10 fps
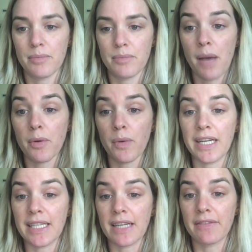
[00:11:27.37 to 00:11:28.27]
"Papa
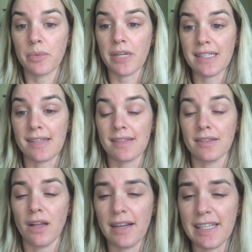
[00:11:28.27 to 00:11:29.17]
wanted to give the bricks as
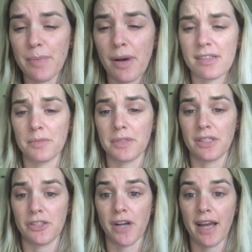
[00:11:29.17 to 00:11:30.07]
long as possible
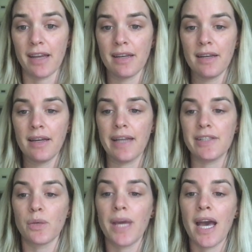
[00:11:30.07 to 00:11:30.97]
to dry, and
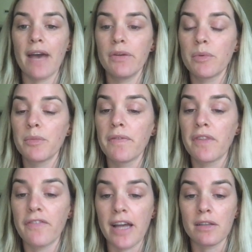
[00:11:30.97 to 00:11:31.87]
so we haven't removed the
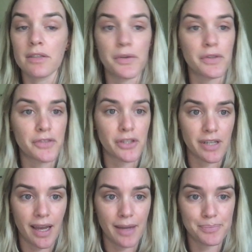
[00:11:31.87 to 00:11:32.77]
final load of
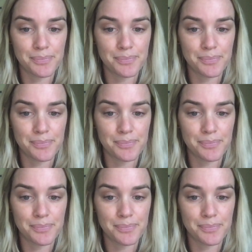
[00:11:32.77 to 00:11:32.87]
dirt yet.